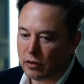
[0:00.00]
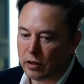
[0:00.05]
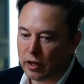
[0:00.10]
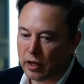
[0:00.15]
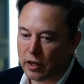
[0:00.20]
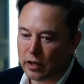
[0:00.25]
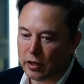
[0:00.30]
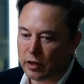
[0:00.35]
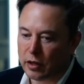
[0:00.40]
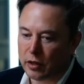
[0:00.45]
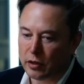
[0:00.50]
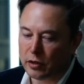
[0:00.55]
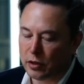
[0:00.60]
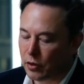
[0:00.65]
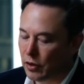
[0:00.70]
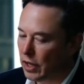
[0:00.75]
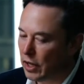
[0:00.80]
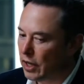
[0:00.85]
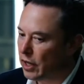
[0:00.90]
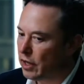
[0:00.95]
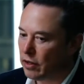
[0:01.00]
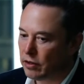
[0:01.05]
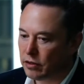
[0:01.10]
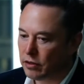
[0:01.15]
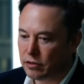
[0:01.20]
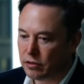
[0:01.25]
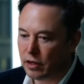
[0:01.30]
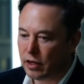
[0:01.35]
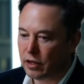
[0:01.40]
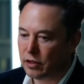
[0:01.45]
Neuralink
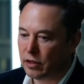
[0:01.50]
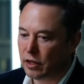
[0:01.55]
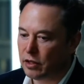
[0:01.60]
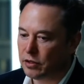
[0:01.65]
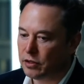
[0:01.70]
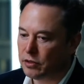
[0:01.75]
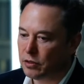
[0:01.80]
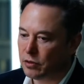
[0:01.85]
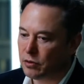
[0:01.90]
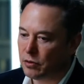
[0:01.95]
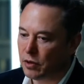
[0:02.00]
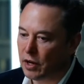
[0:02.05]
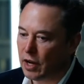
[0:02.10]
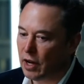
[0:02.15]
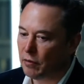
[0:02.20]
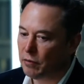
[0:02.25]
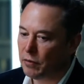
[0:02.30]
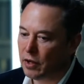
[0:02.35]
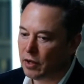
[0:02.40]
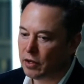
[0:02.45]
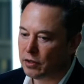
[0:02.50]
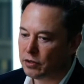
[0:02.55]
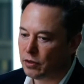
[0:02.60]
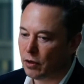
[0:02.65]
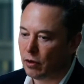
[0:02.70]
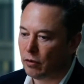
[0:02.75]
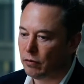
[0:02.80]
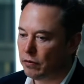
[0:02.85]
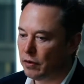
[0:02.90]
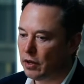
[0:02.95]
is to help
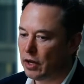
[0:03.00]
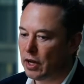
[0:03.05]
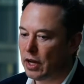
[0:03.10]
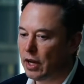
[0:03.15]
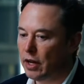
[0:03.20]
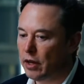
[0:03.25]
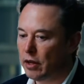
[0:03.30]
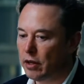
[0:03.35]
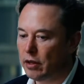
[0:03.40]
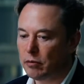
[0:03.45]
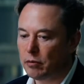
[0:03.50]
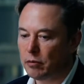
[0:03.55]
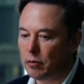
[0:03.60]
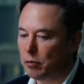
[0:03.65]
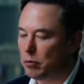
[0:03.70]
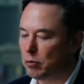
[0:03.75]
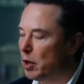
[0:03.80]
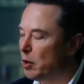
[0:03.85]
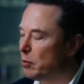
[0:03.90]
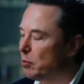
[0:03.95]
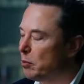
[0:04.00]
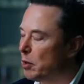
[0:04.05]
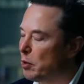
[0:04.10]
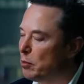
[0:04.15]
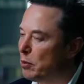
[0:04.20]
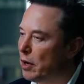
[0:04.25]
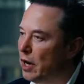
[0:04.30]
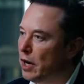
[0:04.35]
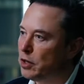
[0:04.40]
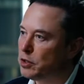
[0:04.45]
solve
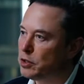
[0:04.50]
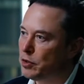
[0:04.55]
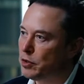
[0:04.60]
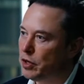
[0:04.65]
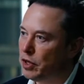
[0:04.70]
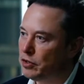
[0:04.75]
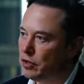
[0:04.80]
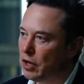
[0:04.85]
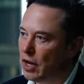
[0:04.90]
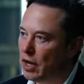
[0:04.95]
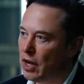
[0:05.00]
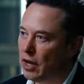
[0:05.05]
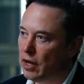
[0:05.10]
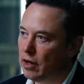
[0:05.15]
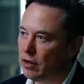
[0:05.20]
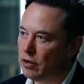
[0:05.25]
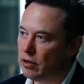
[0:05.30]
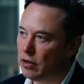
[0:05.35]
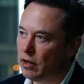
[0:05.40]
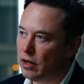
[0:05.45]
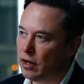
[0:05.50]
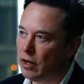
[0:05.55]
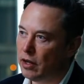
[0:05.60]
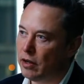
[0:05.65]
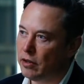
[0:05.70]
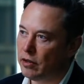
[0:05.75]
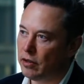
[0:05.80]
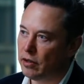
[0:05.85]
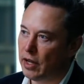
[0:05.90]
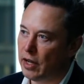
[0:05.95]
brain injuries and
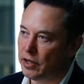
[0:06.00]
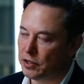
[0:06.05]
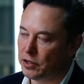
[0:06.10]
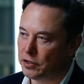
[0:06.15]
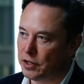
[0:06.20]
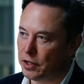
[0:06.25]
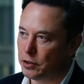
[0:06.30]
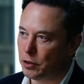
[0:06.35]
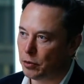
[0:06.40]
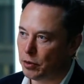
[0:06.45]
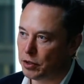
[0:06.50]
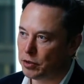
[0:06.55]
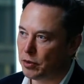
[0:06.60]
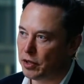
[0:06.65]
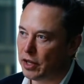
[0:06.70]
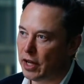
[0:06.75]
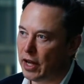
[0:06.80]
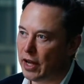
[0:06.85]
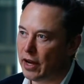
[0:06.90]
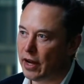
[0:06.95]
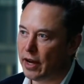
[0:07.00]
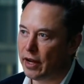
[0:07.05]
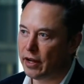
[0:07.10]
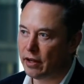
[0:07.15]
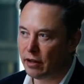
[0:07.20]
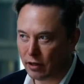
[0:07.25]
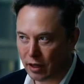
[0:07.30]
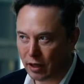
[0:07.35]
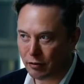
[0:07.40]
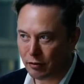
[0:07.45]
existential risk with AI.
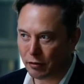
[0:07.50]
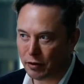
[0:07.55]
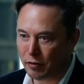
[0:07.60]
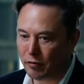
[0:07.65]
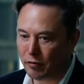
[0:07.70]
Love of